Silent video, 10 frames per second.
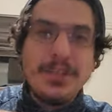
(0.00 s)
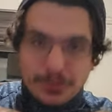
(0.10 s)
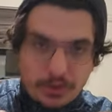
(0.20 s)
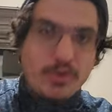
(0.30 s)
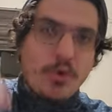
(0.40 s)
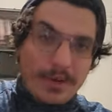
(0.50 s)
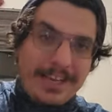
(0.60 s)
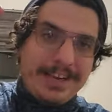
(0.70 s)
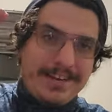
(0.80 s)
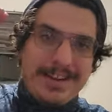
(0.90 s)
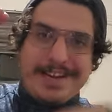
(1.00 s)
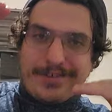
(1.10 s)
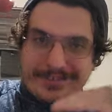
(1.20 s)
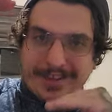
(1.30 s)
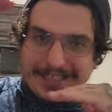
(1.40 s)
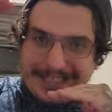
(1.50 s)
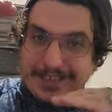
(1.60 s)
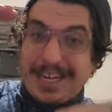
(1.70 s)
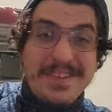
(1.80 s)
she'll go here, and you're stuck here.